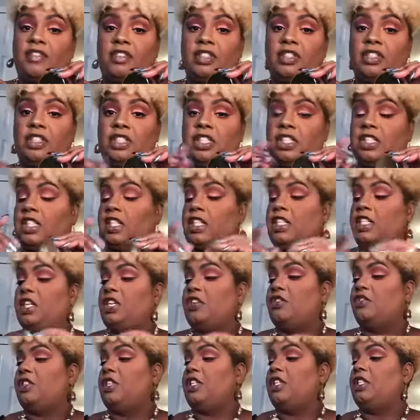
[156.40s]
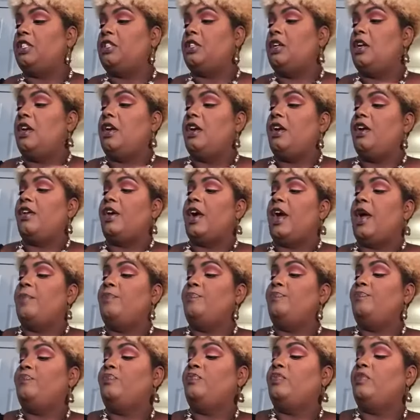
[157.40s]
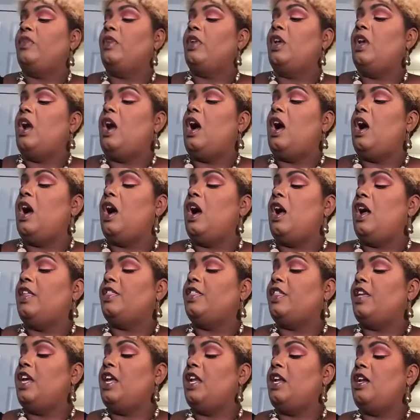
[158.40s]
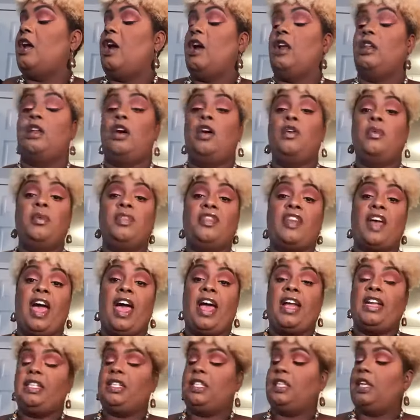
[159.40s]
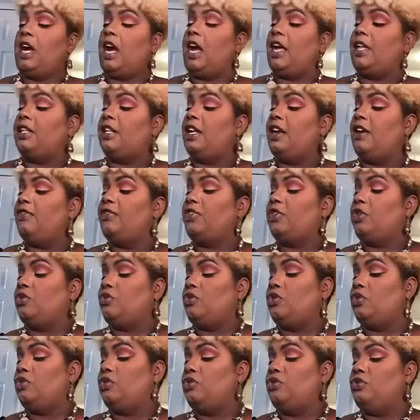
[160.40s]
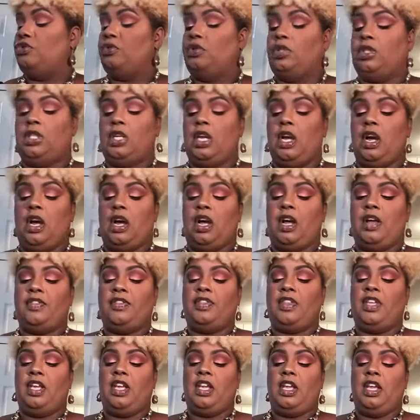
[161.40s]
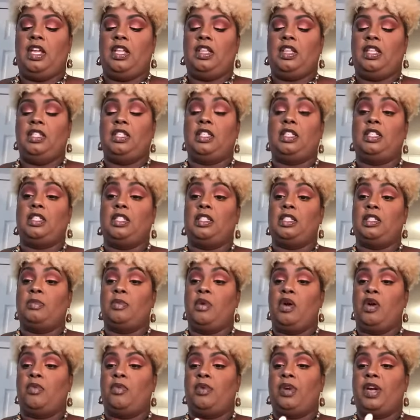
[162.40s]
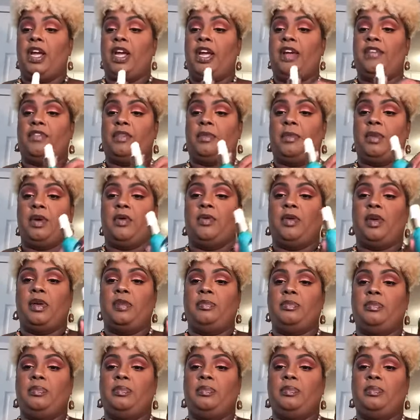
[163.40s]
discontinue this. Okay. Then along with that, I love to use this is the small one. I have the big one up